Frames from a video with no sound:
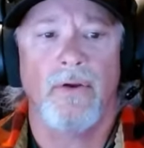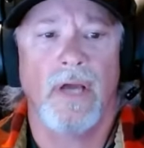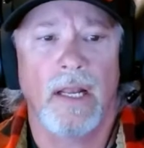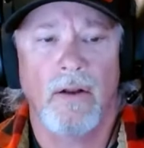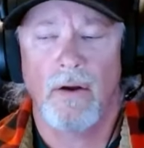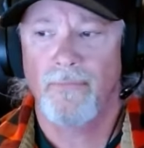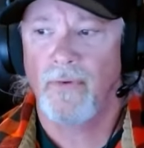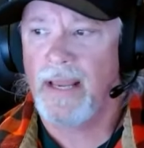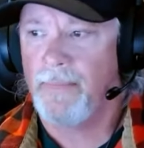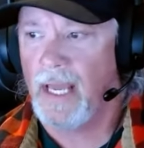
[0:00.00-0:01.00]
Got it all
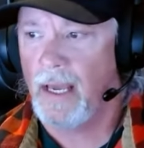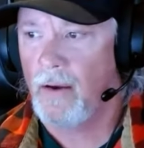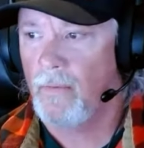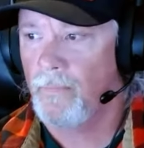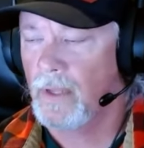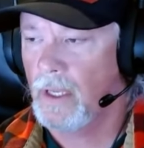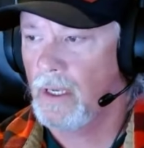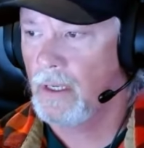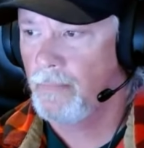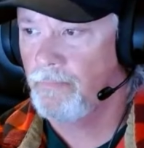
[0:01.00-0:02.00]
framed out,
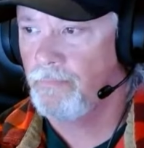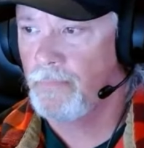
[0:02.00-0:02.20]
um,